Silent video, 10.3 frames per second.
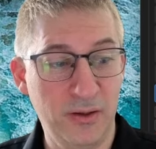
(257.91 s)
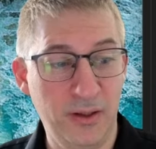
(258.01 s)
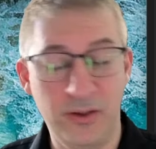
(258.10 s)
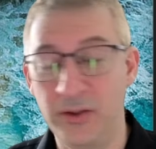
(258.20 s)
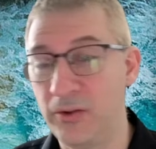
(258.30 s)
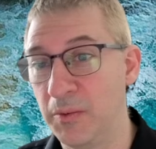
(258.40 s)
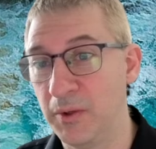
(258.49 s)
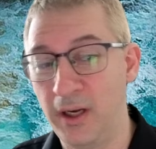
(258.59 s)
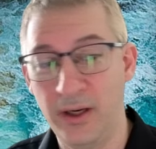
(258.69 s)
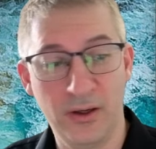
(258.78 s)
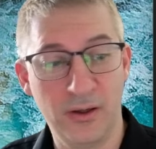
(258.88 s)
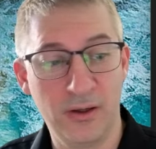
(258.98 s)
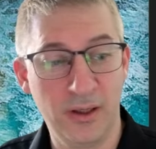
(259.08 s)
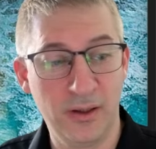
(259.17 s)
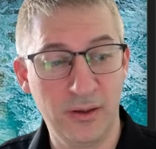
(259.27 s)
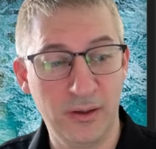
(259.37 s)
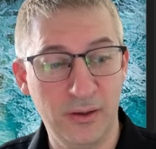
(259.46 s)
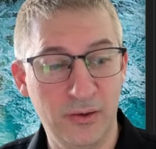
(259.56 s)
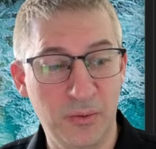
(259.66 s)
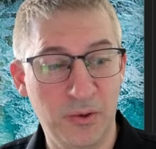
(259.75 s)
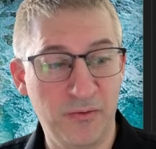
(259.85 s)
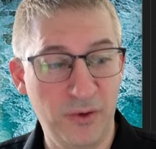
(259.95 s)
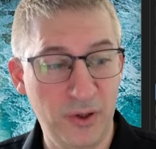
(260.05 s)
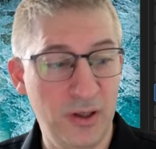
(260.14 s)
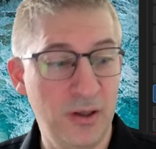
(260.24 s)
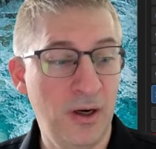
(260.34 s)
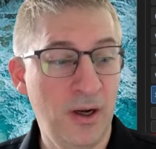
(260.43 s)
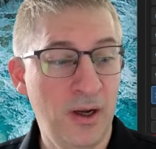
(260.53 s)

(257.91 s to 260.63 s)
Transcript: like the description header and the description footer.